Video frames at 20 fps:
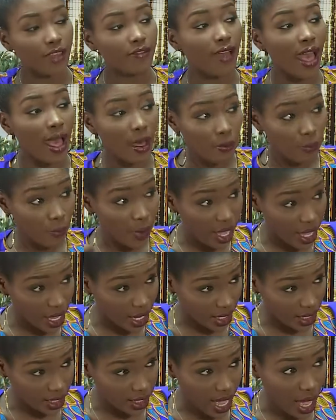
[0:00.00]
If I'm
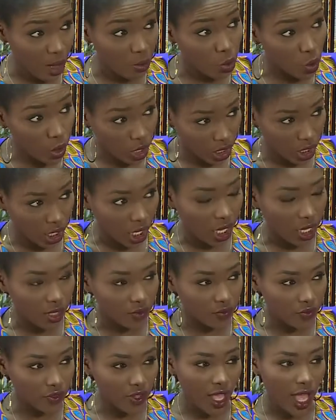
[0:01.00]
paying, I'm working,